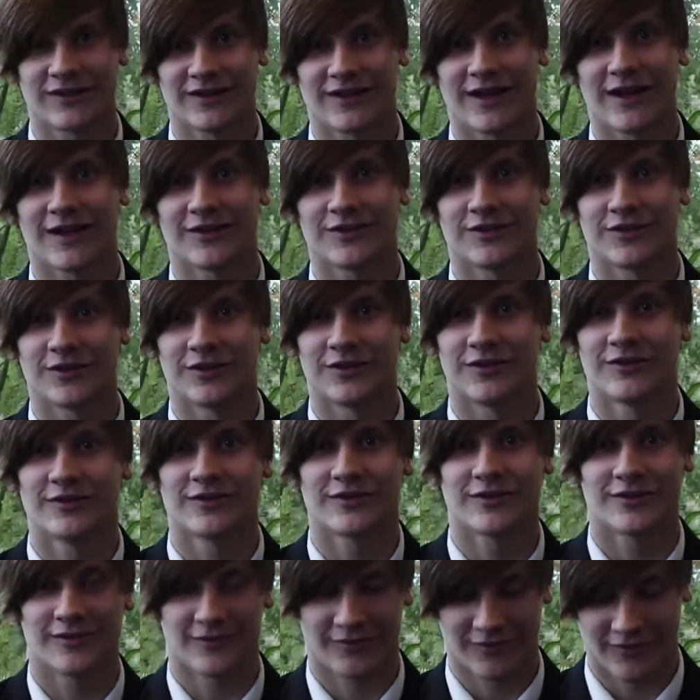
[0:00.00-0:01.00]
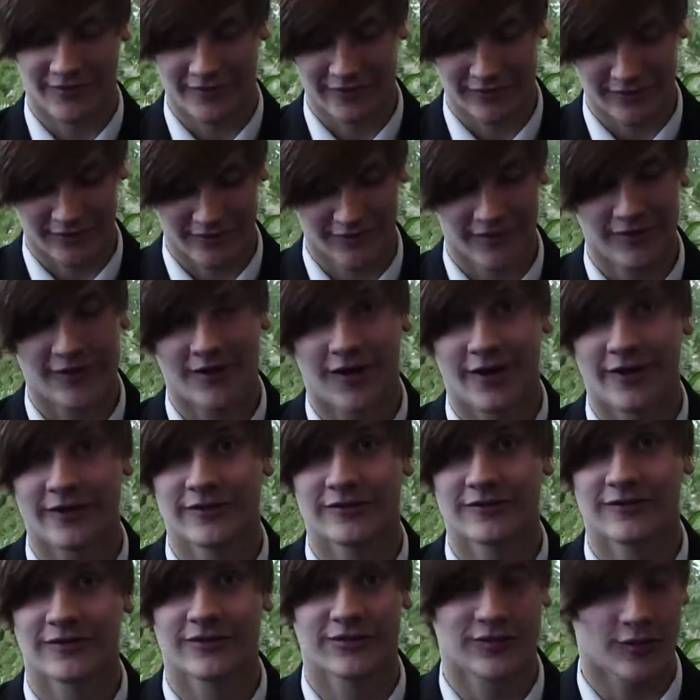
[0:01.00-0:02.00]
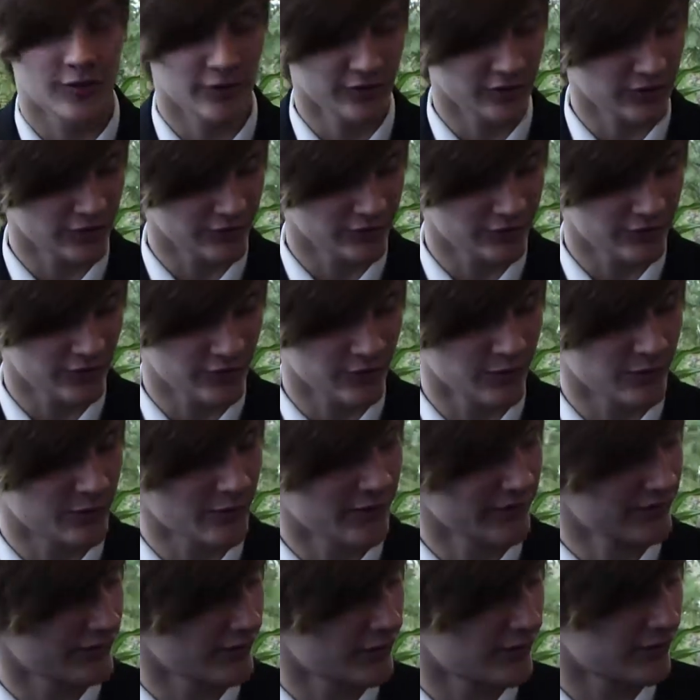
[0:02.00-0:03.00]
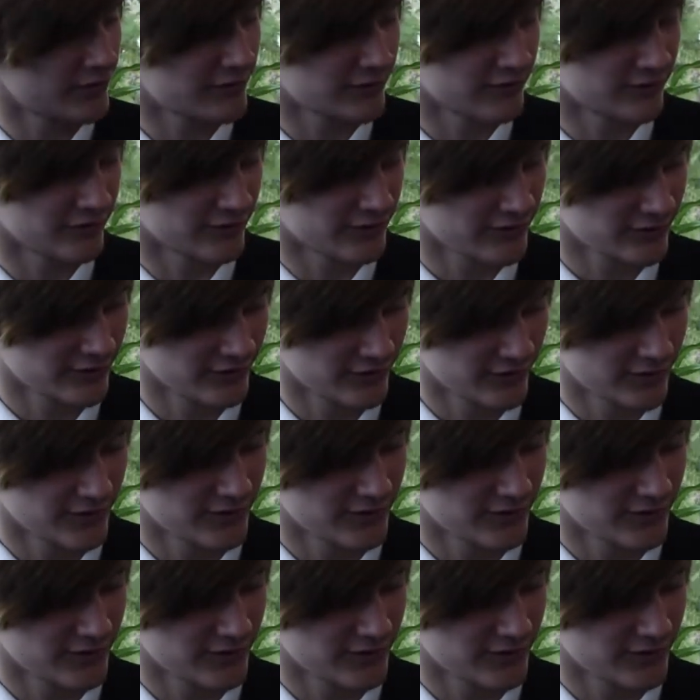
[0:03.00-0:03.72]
to get to. Like, I can just go on YouTube on my phone and